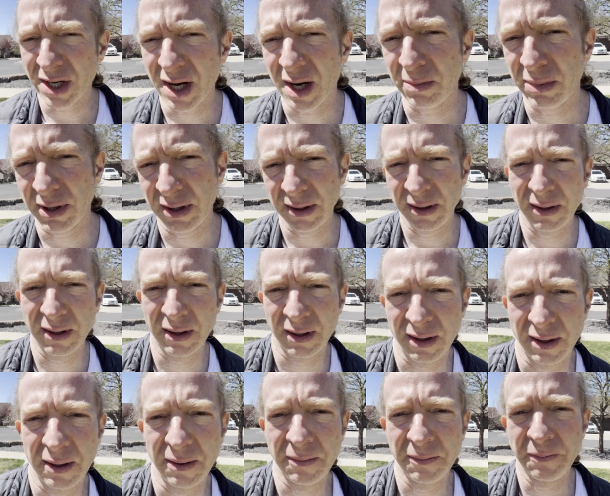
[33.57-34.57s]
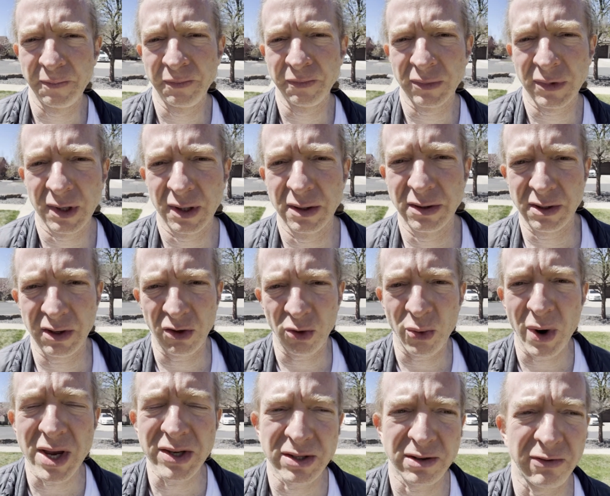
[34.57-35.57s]
up to the
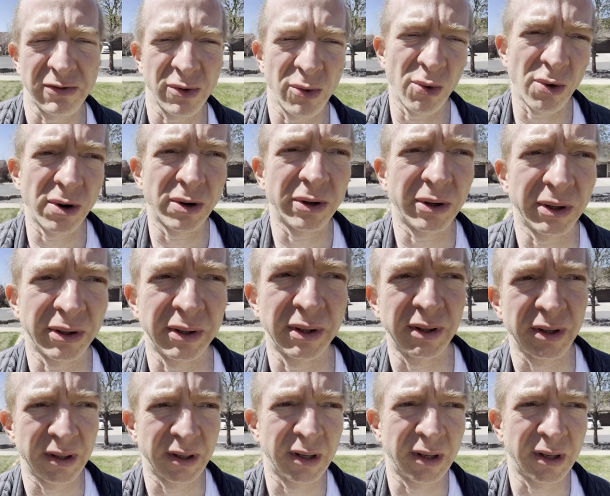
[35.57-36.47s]
rest of the world.